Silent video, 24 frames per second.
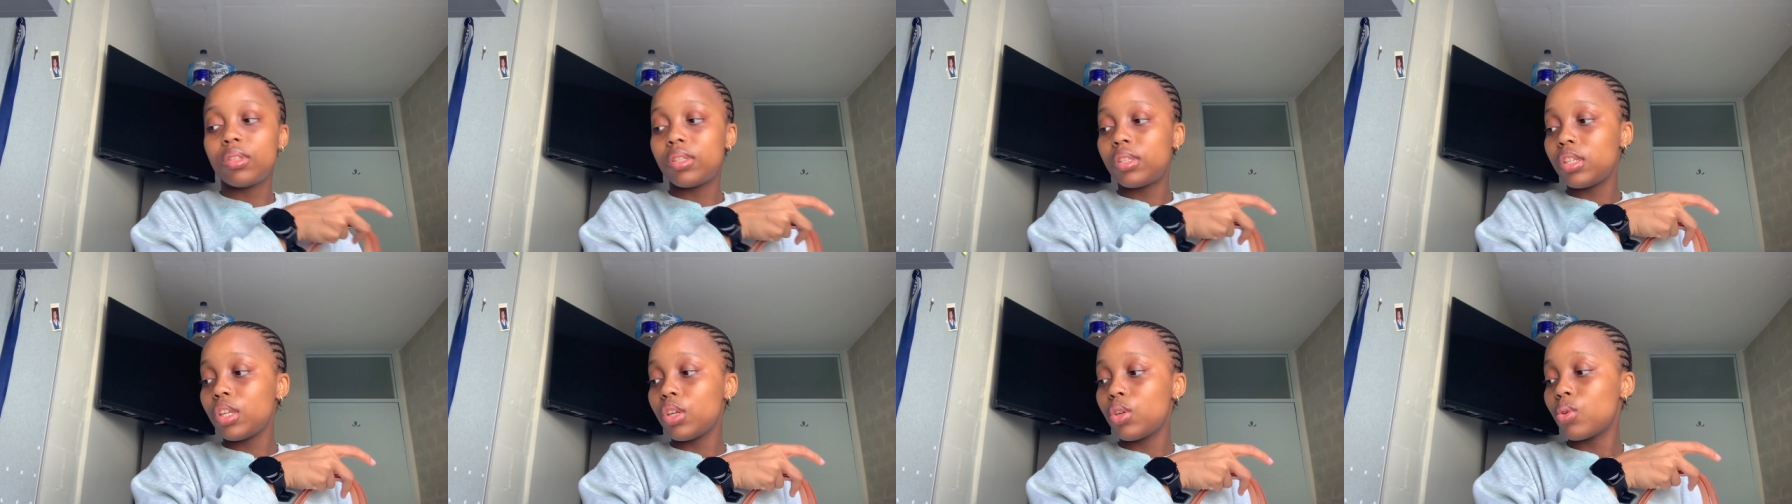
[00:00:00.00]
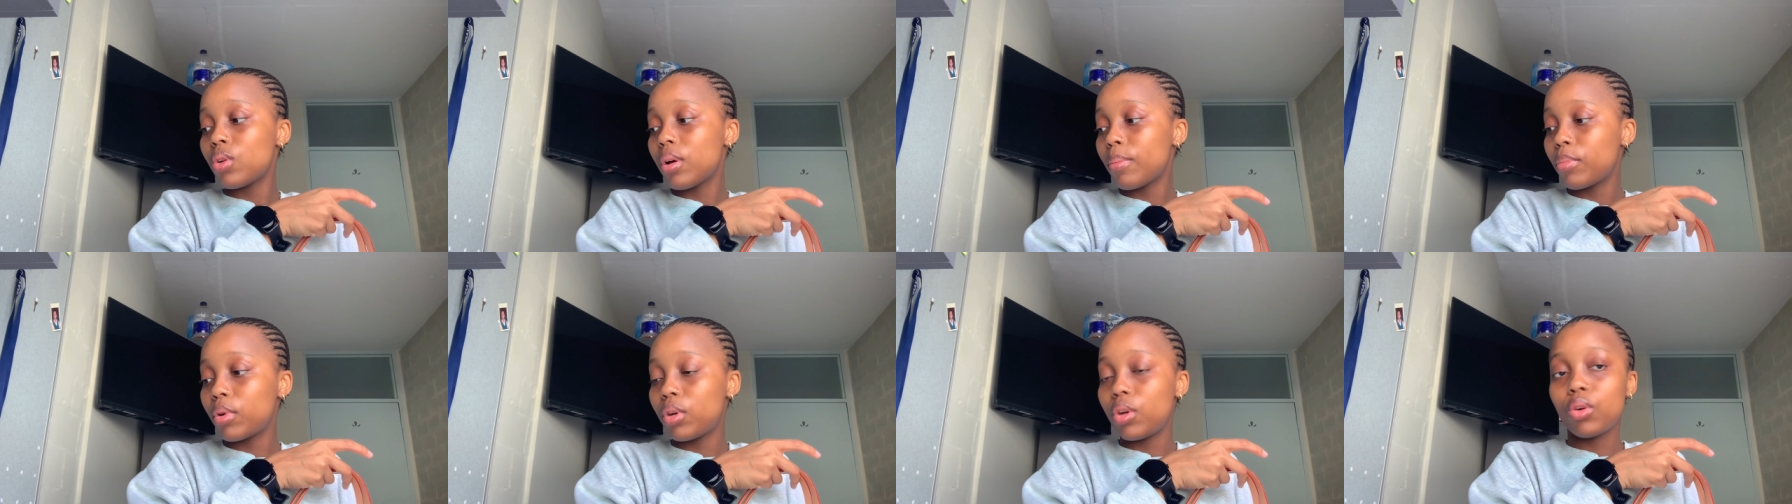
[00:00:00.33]
see
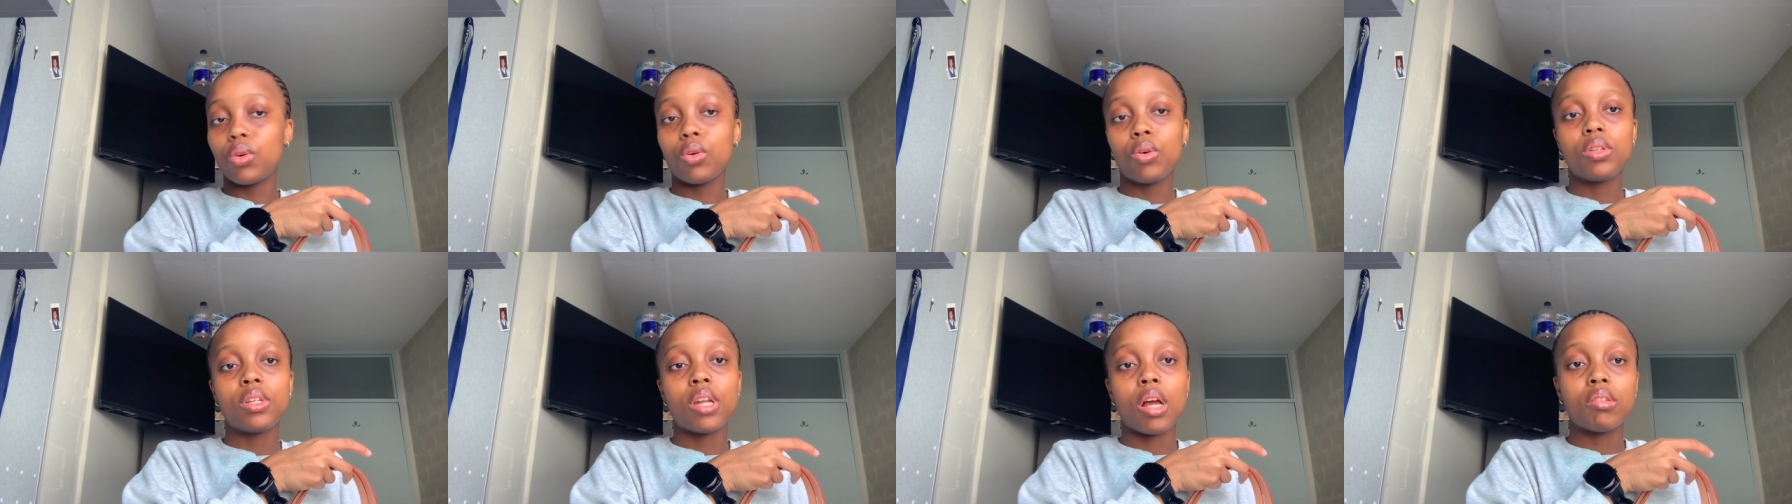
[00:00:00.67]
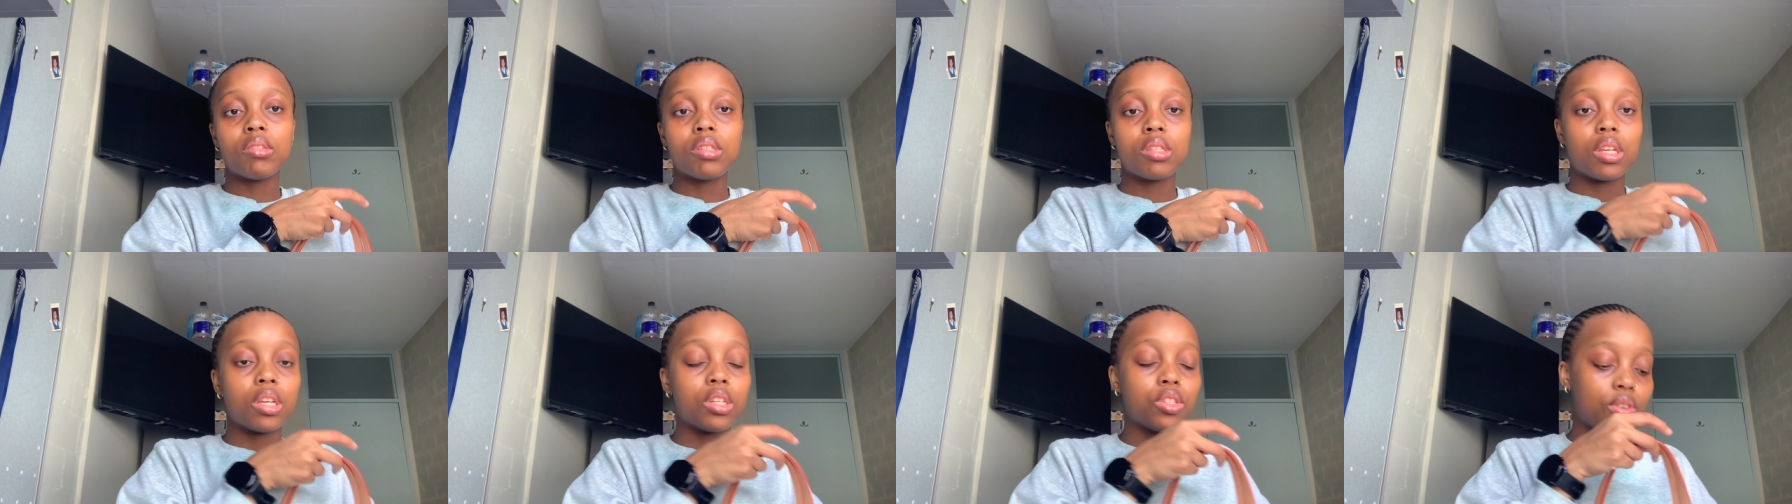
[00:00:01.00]
you i'm gonna go
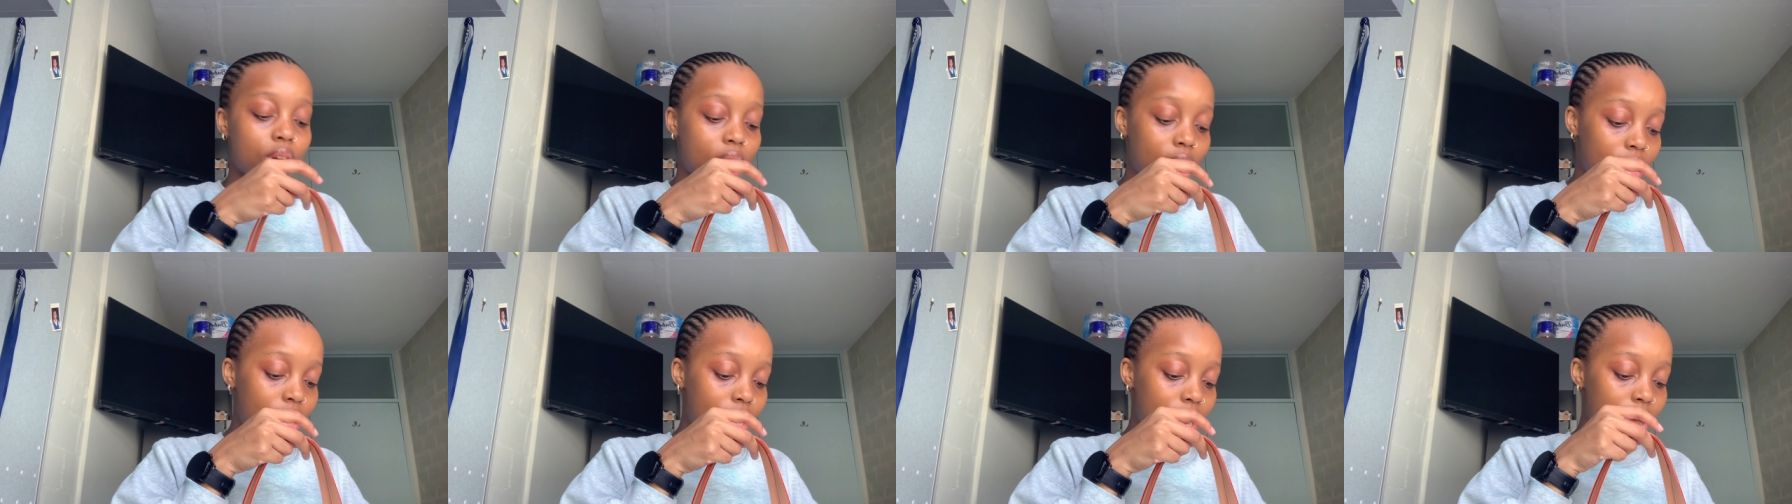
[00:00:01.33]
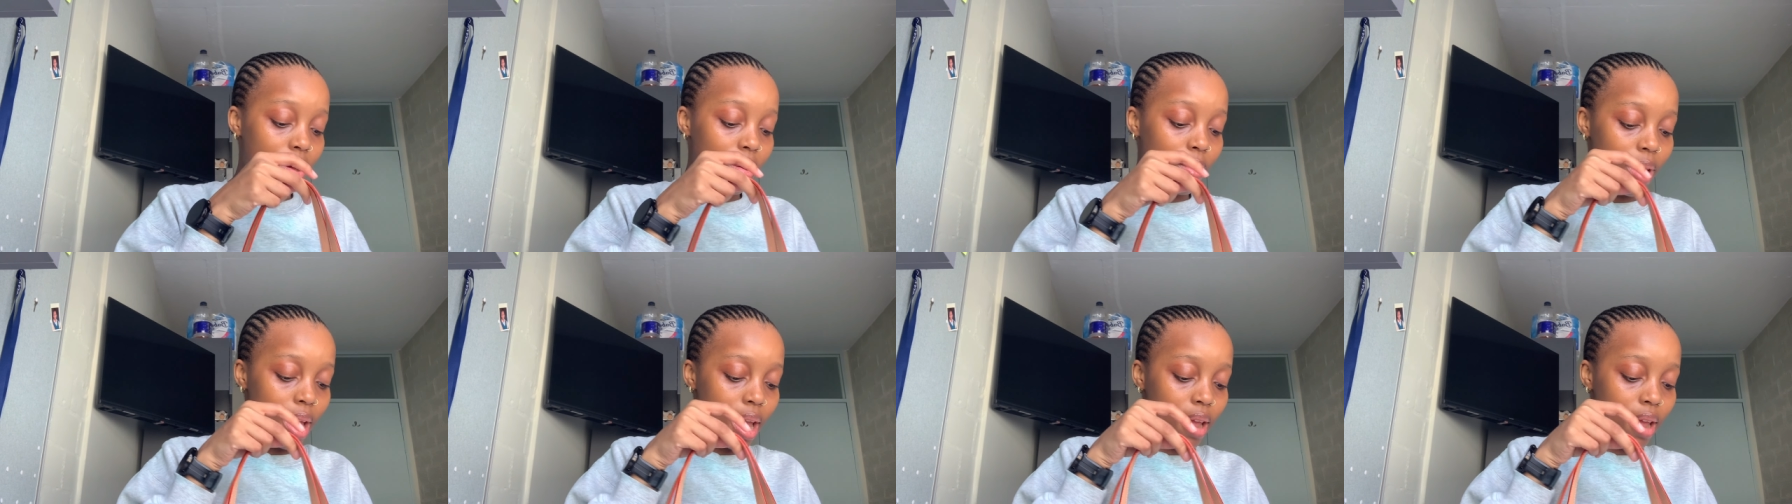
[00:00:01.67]
downstairs right now